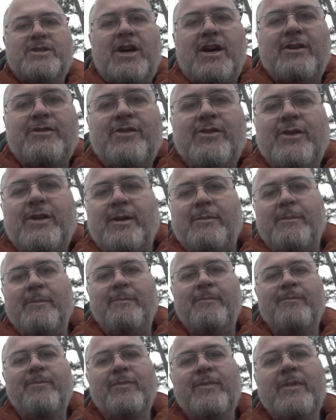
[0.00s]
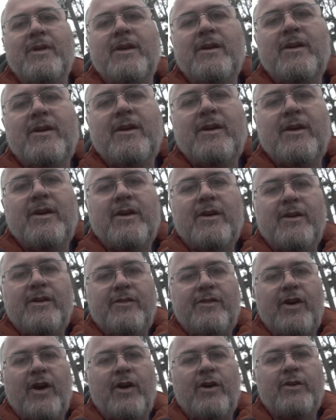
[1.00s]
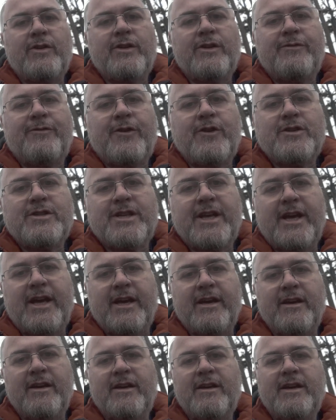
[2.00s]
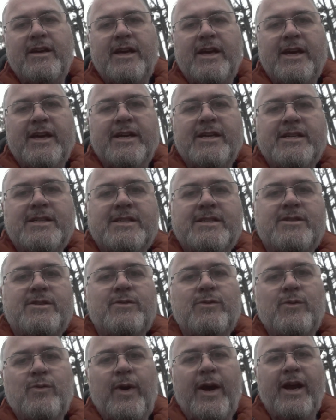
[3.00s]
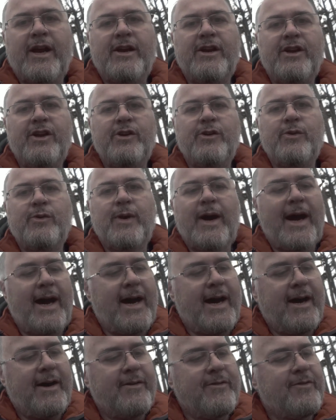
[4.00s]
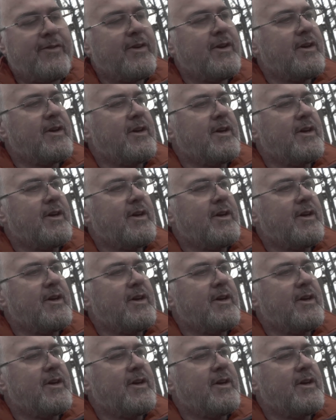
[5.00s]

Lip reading: talk through them. So the first thing is when you have